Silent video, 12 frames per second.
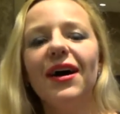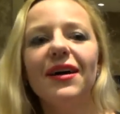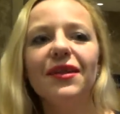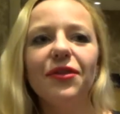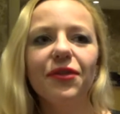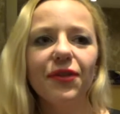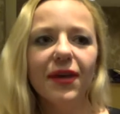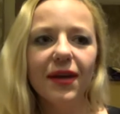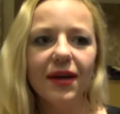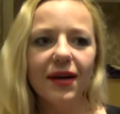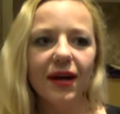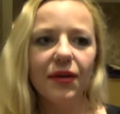I
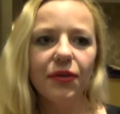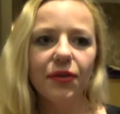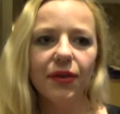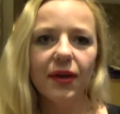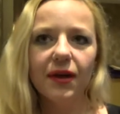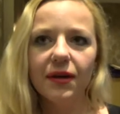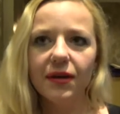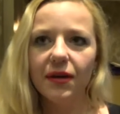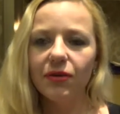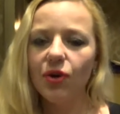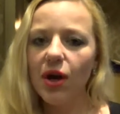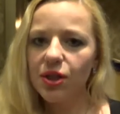think
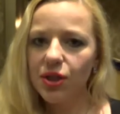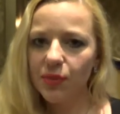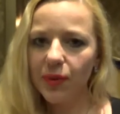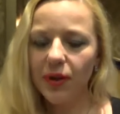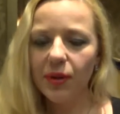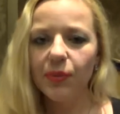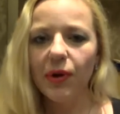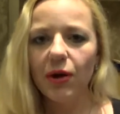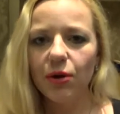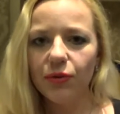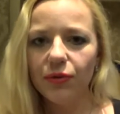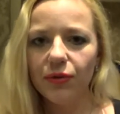Russia being a
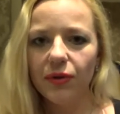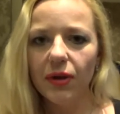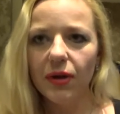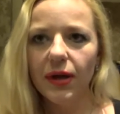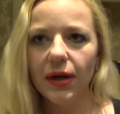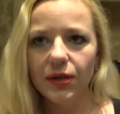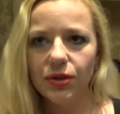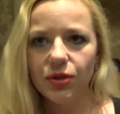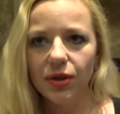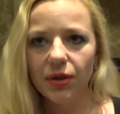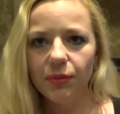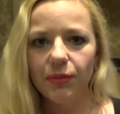powerful
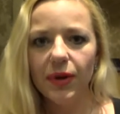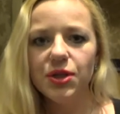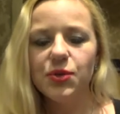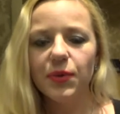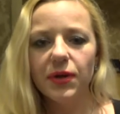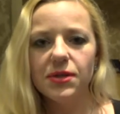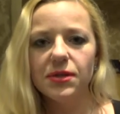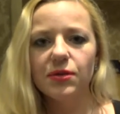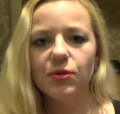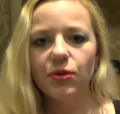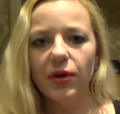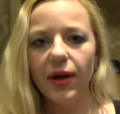country, much bigger than
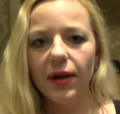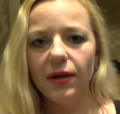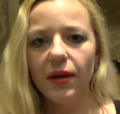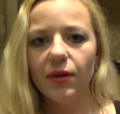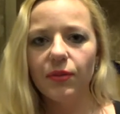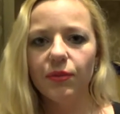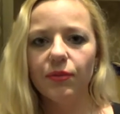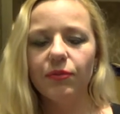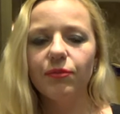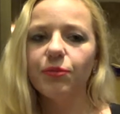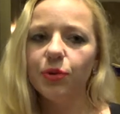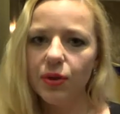Ukraine, and
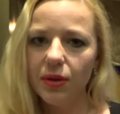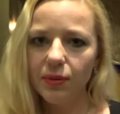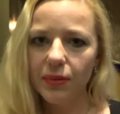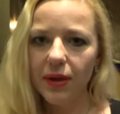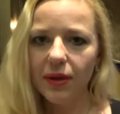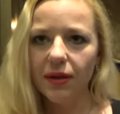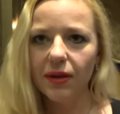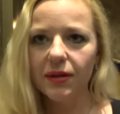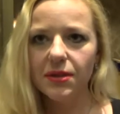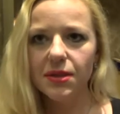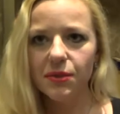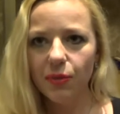Putin being
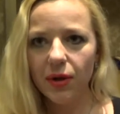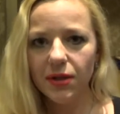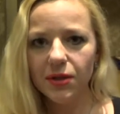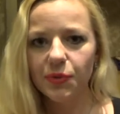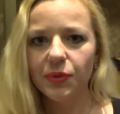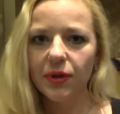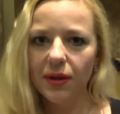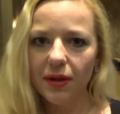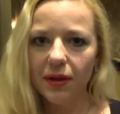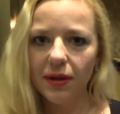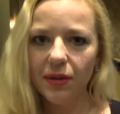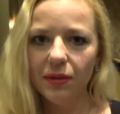a smart
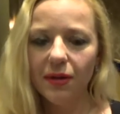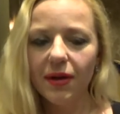political